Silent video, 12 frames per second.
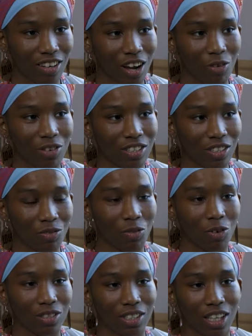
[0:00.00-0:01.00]
I was in
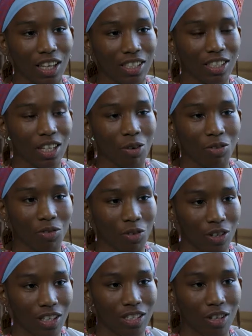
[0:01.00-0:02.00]
foster care since I was
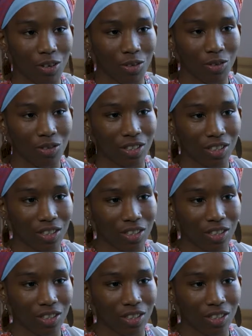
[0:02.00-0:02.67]
4 years old.